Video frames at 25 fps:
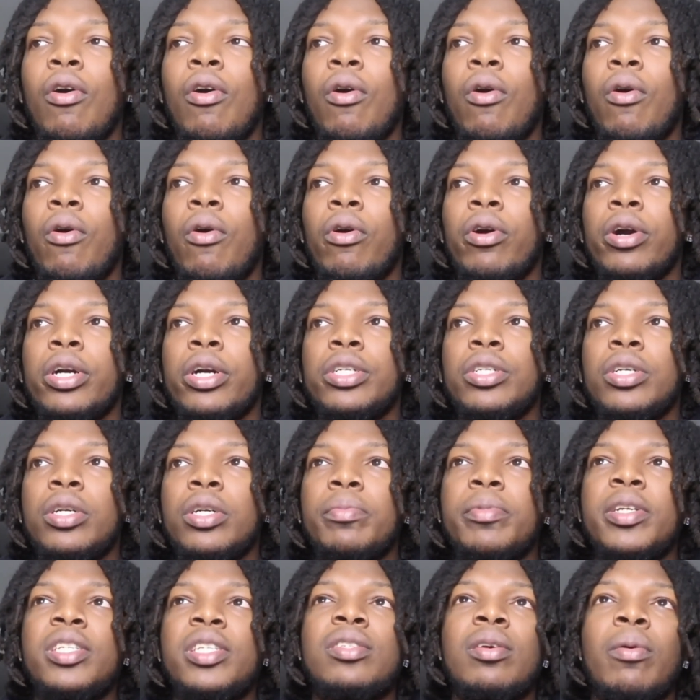Or you
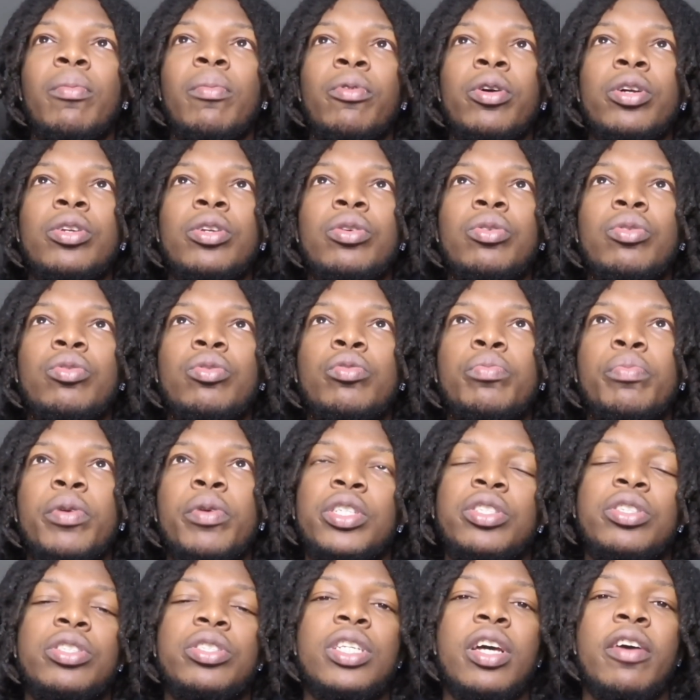could be someone who
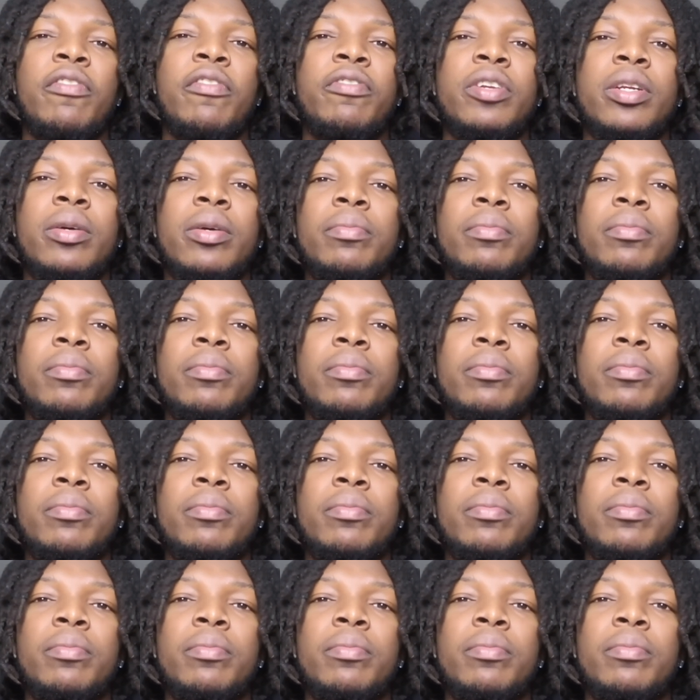puts yourself in